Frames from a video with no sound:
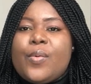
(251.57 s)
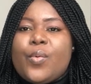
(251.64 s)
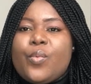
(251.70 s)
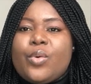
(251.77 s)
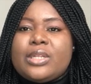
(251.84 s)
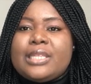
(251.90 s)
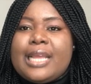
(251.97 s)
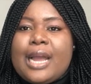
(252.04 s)

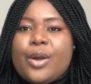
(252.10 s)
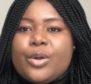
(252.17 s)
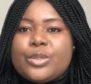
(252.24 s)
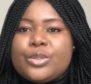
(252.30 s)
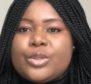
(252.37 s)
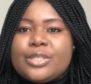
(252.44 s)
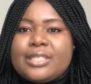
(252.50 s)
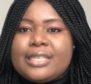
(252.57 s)
what they are
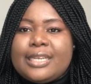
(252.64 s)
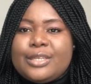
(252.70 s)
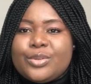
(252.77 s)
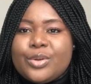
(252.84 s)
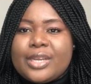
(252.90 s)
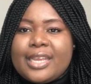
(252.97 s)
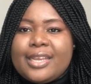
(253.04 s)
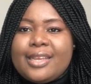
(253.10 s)
also saying.
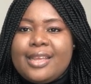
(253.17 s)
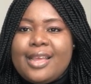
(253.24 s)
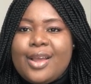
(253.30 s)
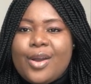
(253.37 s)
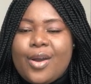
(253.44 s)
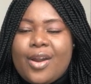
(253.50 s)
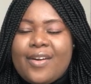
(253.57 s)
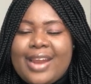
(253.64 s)
Okay,
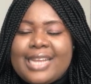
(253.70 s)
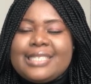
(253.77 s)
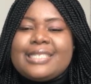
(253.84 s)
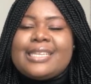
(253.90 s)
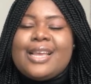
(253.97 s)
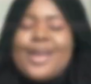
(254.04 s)
all right,